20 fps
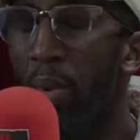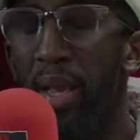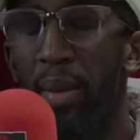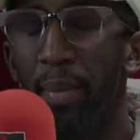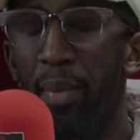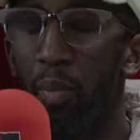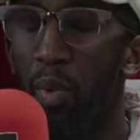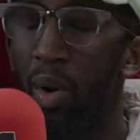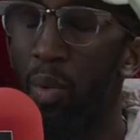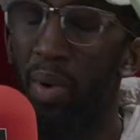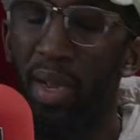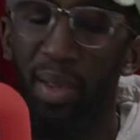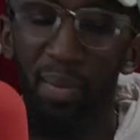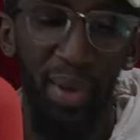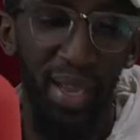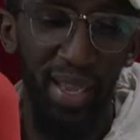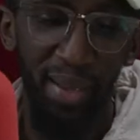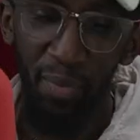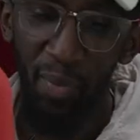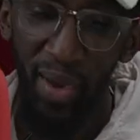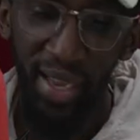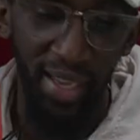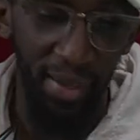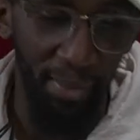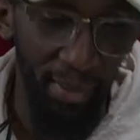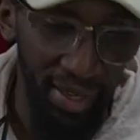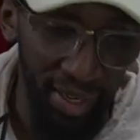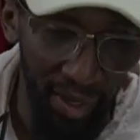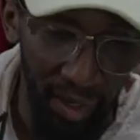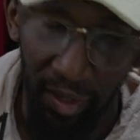Wait a minute. Well, wait, wait, wait a
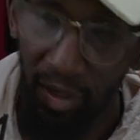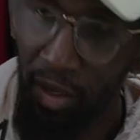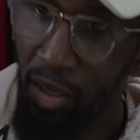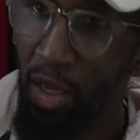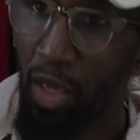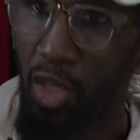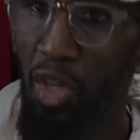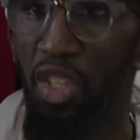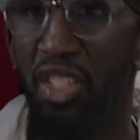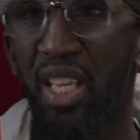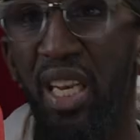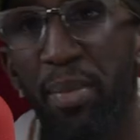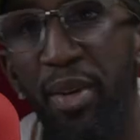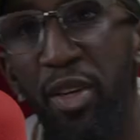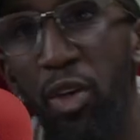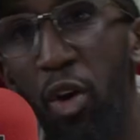minute. You're telling me